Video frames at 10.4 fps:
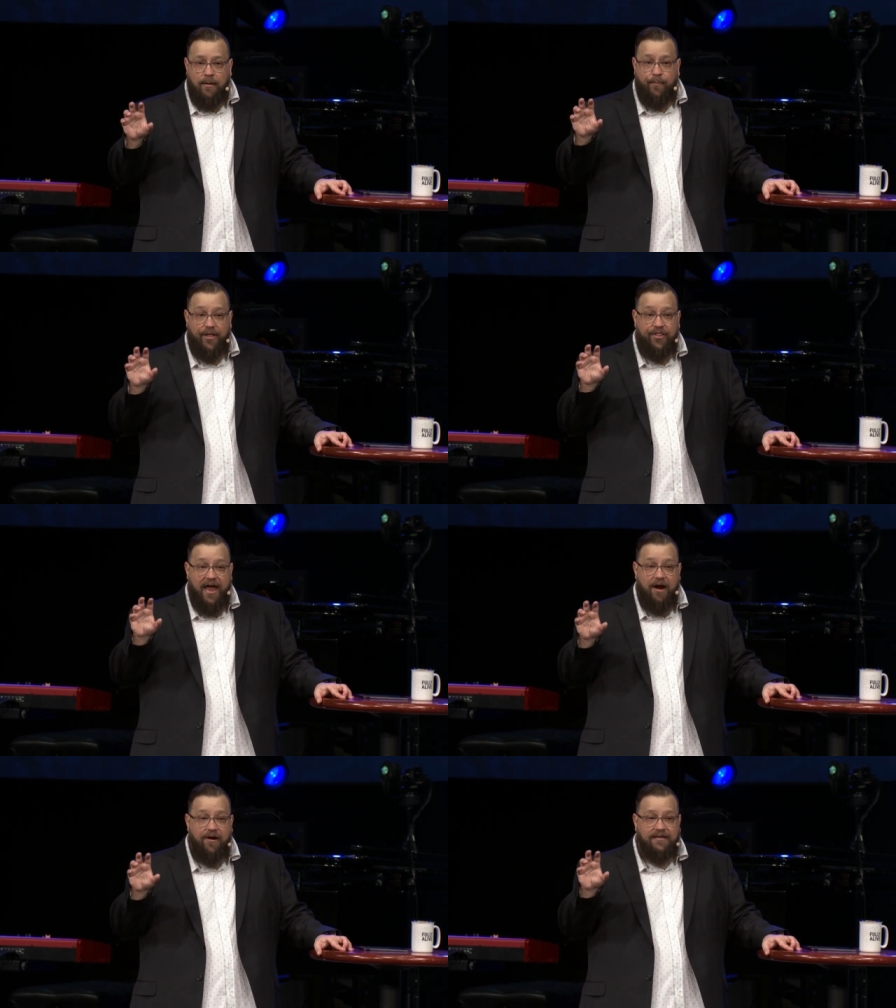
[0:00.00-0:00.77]
But
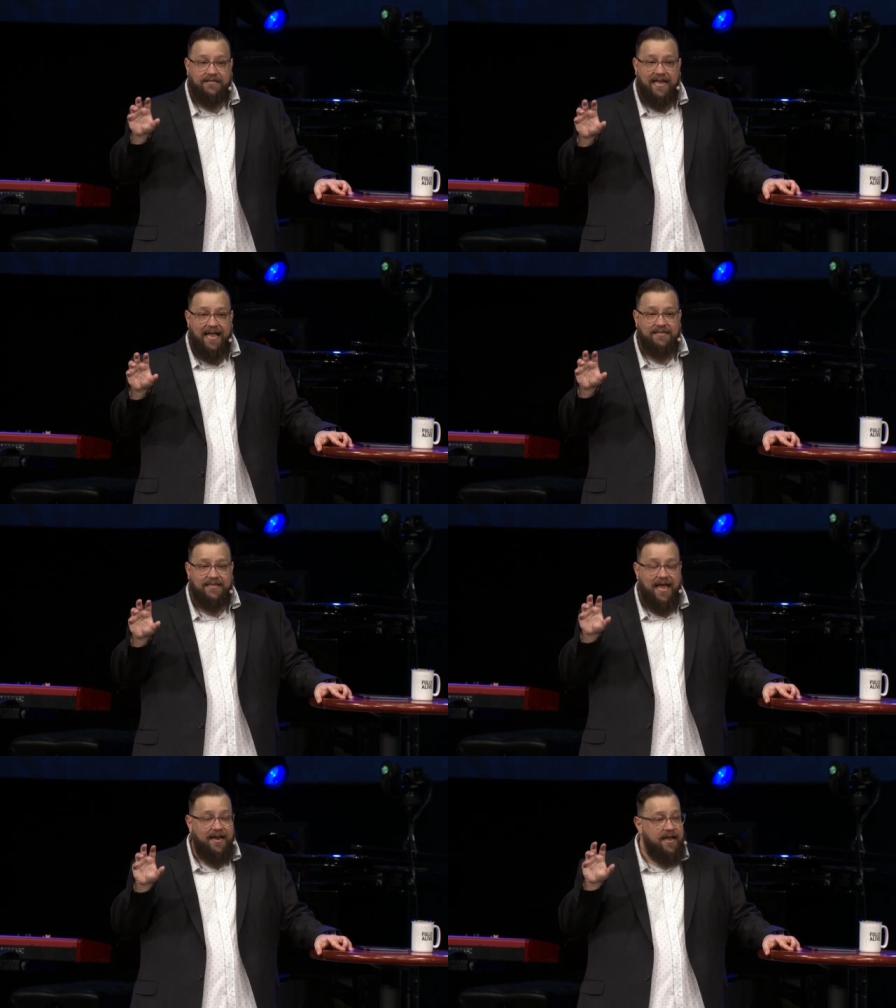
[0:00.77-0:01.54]
there it says
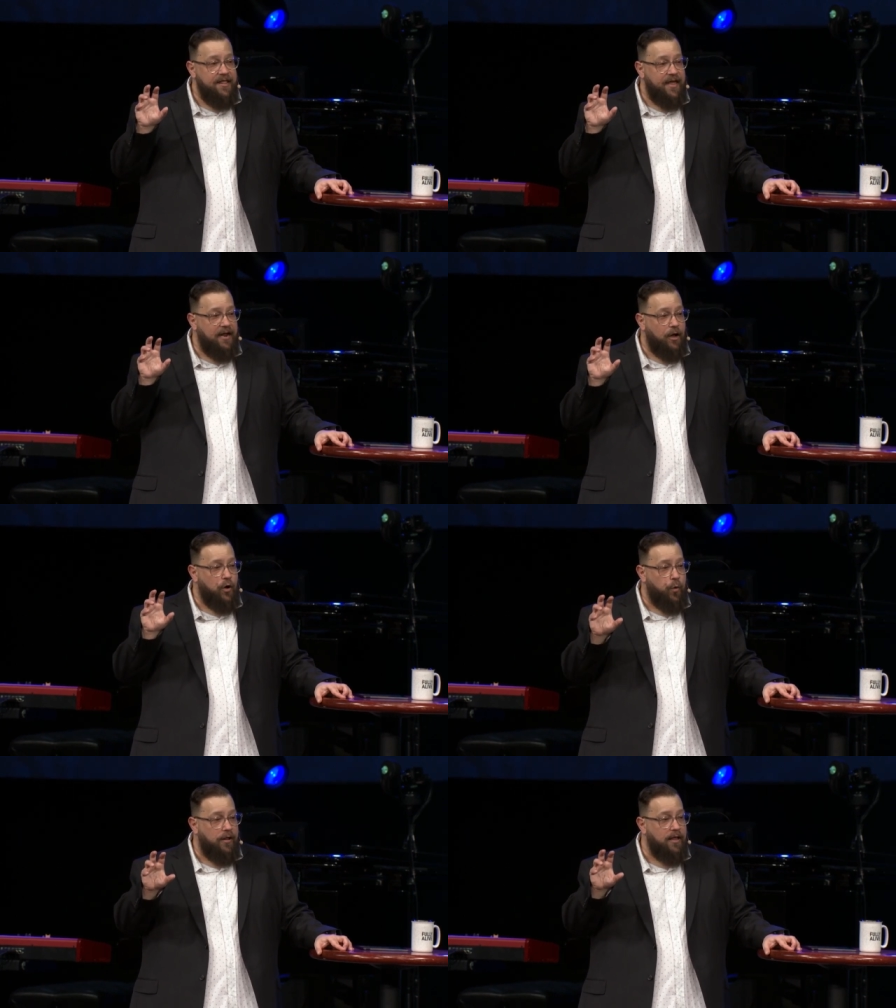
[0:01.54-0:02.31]
that, that
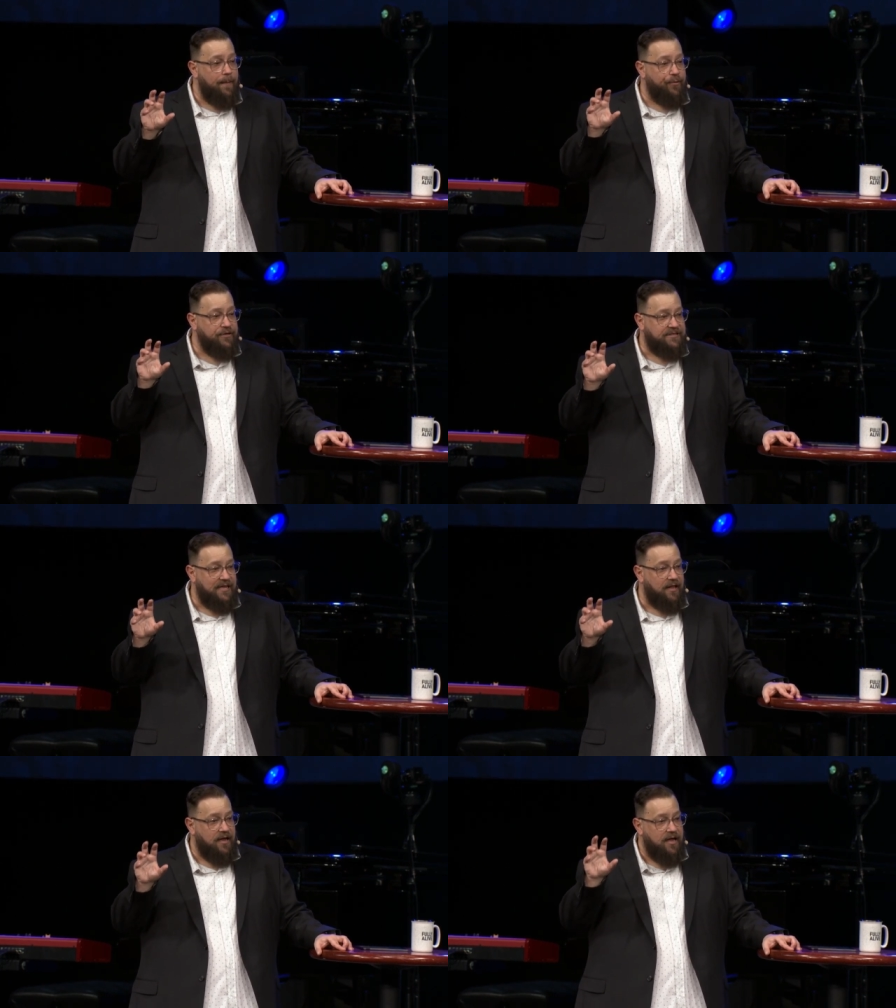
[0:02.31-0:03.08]
Aquila and
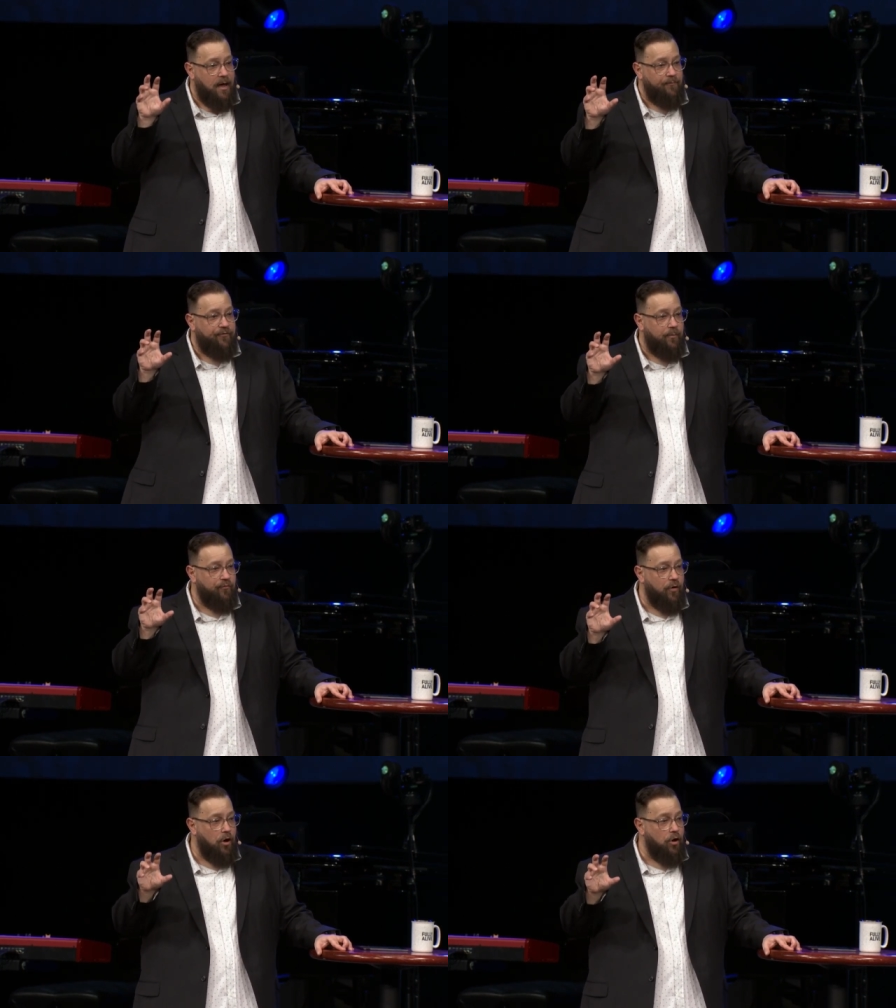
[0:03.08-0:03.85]
Priscilla come from
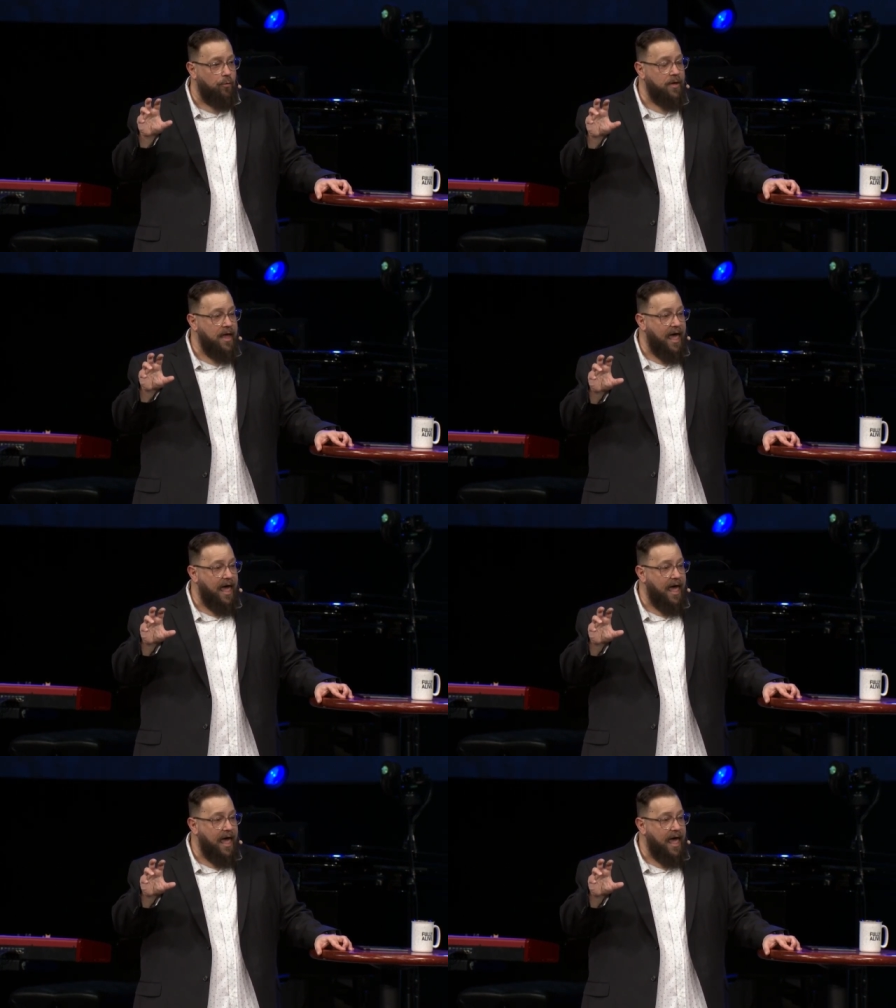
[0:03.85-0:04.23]
Rome,